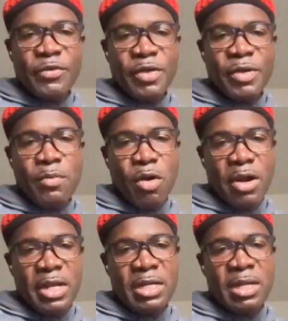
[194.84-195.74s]
Jeffrey
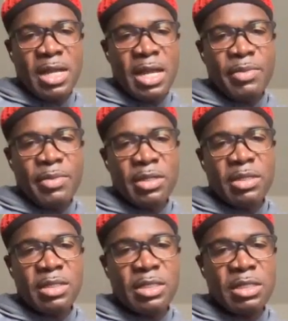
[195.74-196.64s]
Morgan. I'm a
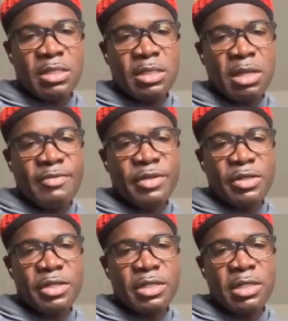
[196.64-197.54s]
staff
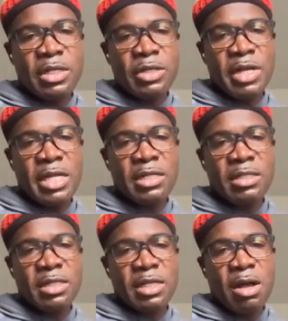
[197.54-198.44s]
sergeant in the
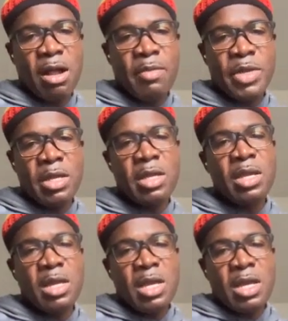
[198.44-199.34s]
United States Army.
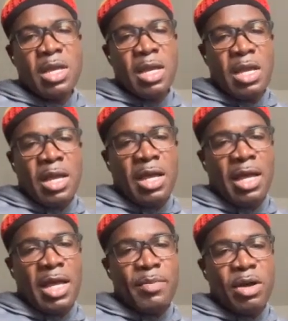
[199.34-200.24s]

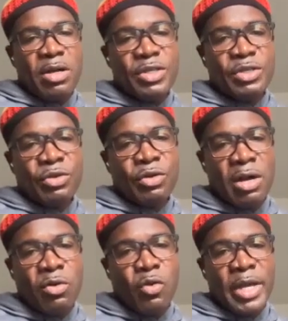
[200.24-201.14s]
I am also
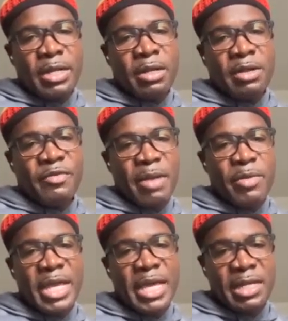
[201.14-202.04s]
a welder,
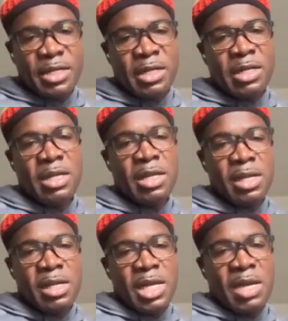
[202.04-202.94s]
fabricator.
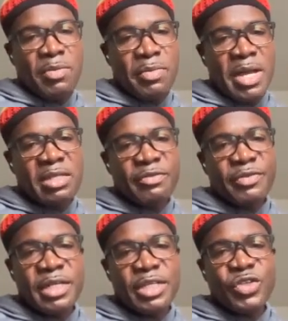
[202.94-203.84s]
I'm a master
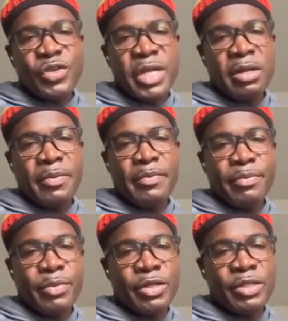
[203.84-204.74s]
fitness trainer,
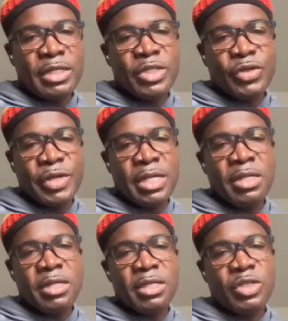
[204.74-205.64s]
personal
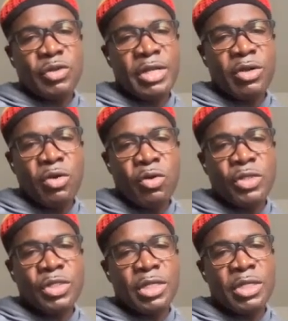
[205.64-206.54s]
trainer, strength
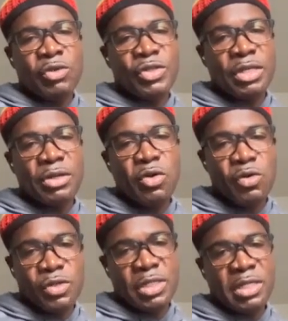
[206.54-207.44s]
coach, nutrition
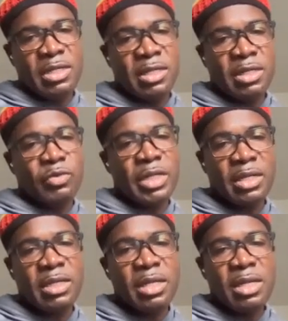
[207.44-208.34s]
coach as
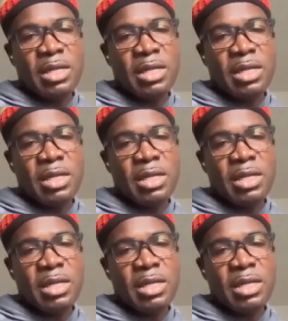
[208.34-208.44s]
well.